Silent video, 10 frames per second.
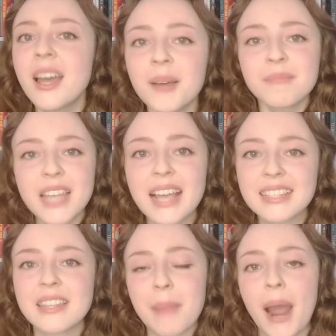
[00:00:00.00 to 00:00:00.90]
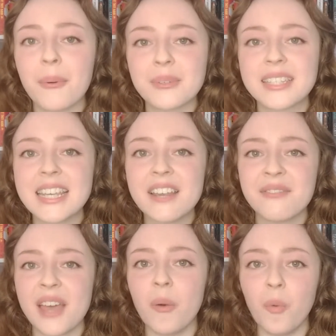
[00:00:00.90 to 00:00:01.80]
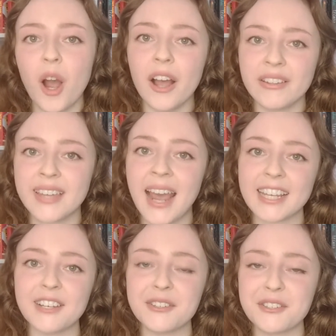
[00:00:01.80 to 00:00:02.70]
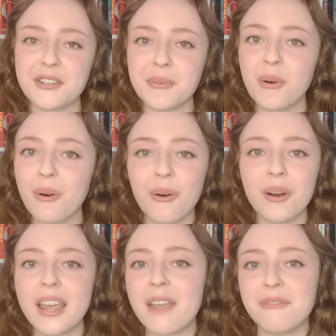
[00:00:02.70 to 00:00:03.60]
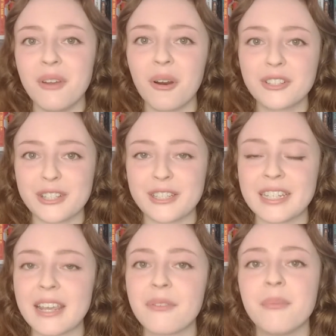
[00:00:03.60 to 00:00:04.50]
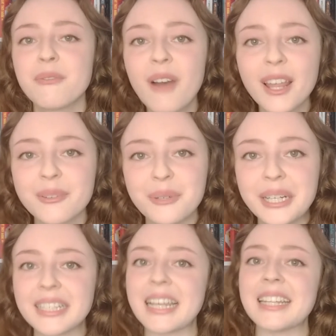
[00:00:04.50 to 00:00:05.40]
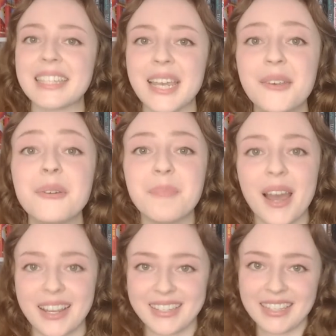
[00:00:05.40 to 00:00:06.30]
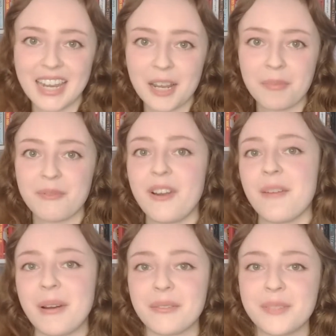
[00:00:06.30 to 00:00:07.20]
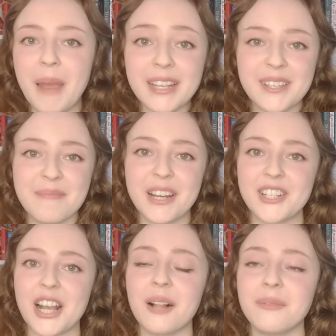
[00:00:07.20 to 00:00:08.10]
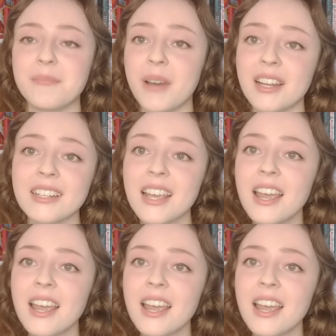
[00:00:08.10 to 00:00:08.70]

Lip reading: test them out, see if they're worth hanging on to, or if not, just to give them a final read and then say goodbye, because they take up a fair amount of space on my shelves. But